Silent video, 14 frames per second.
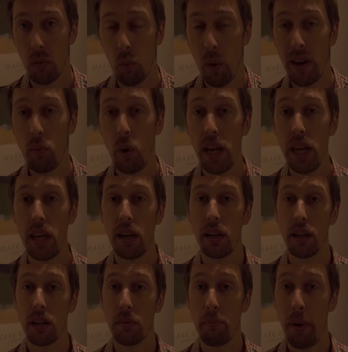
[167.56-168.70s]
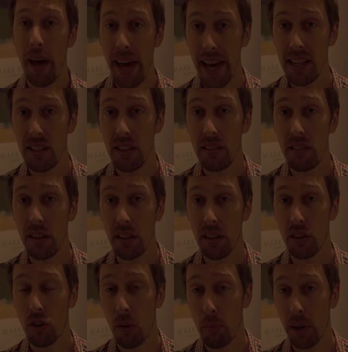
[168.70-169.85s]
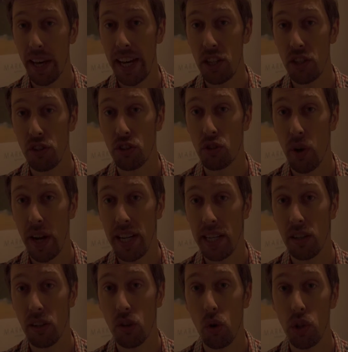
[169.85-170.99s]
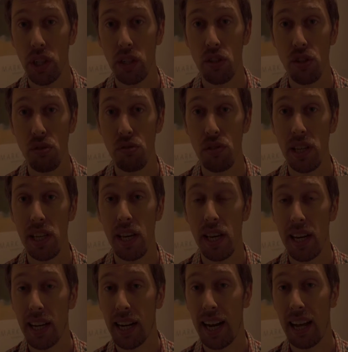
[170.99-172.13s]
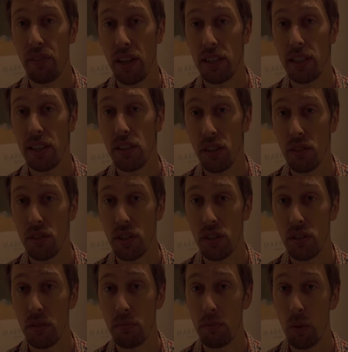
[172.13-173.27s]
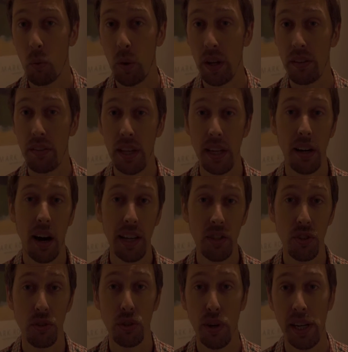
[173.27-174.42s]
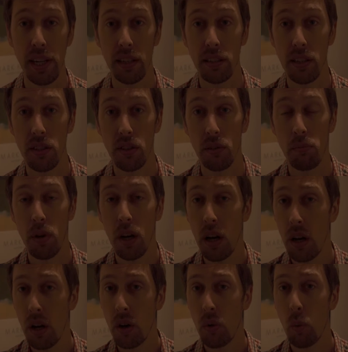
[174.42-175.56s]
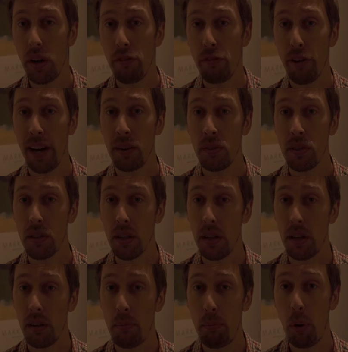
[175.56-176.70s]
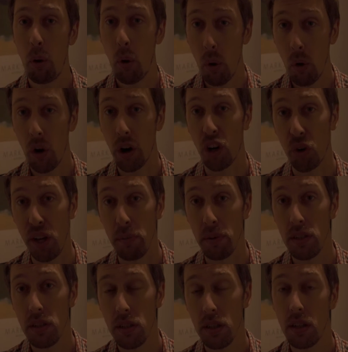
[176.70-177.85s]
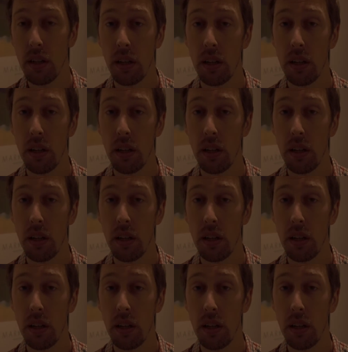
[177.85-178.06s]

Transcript: When we compared complications graded according to the Clavien-Dindo system with the ISOS grading system, we found poor agreement